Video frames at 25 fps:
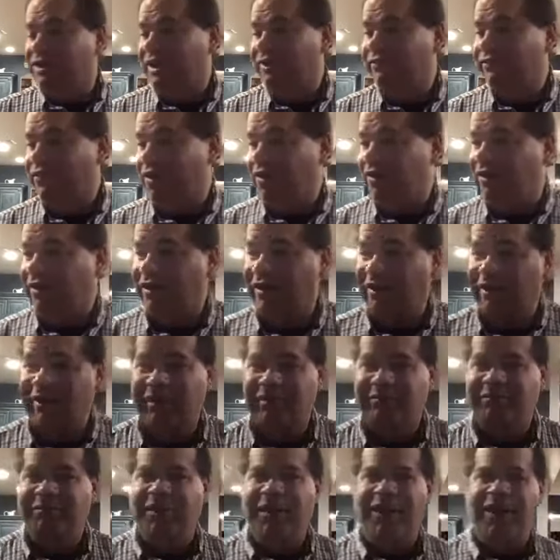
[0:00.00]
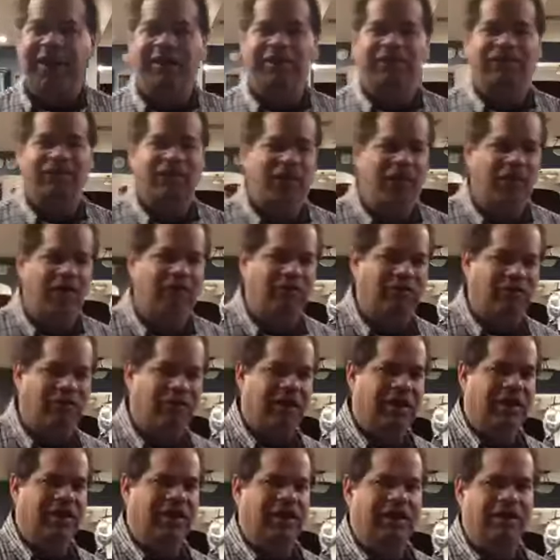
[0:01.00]
I've already been on the phone
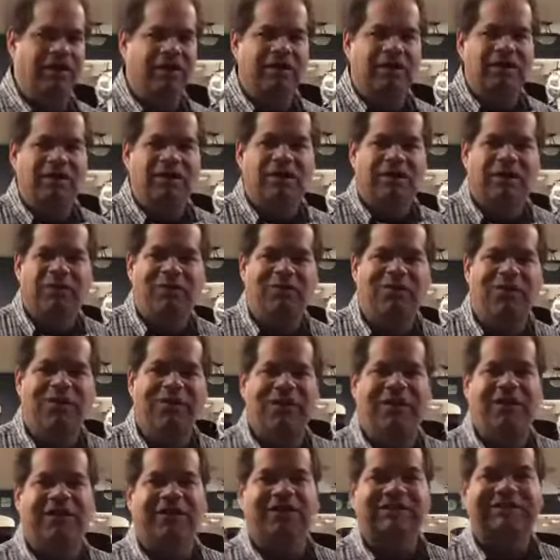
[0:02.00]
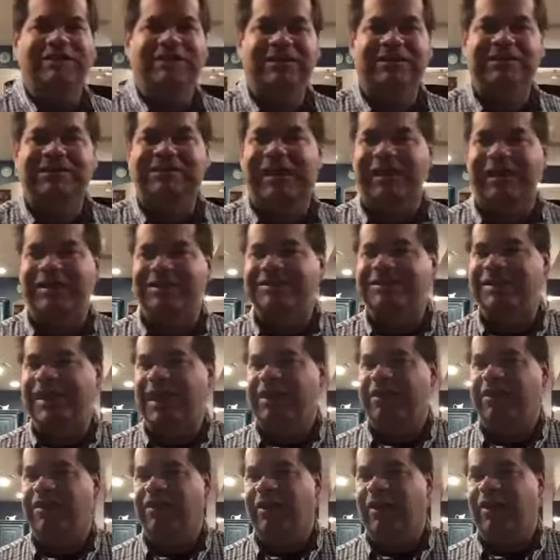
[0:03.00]
uh, with our state
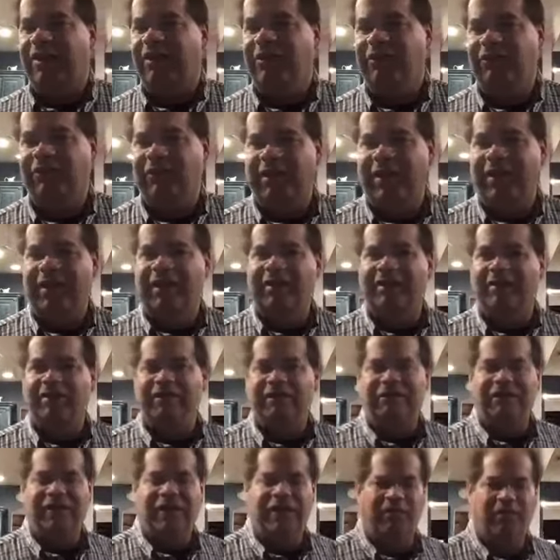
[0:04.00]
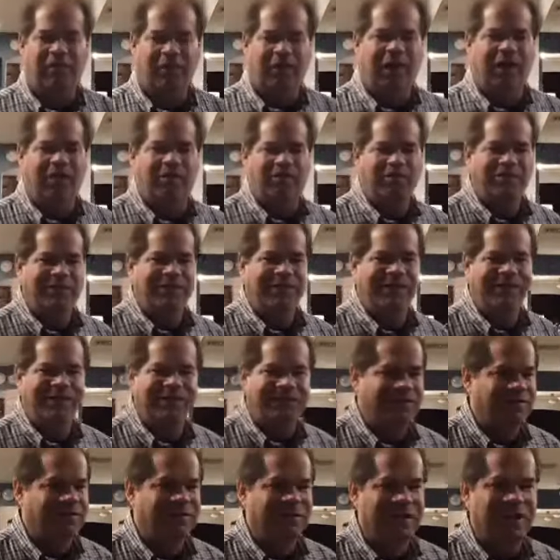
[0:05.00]
senator and state rep,
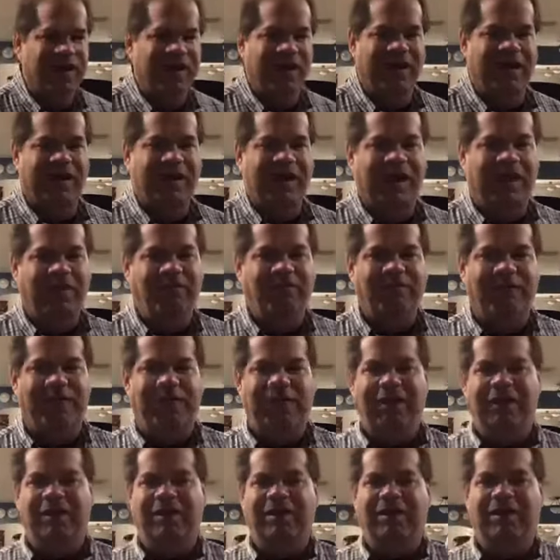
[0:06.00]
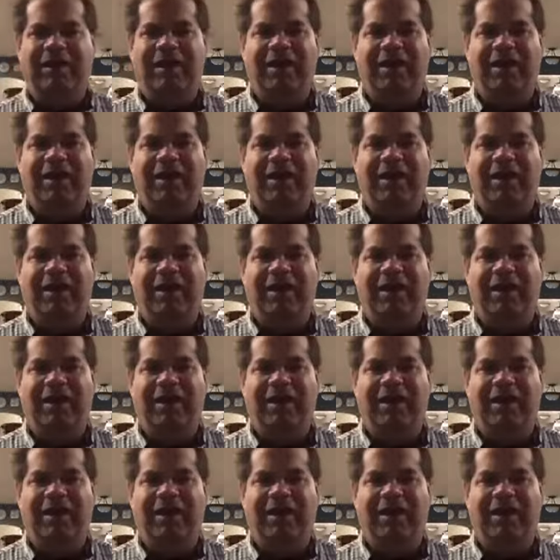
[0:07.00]
and uh, I've been.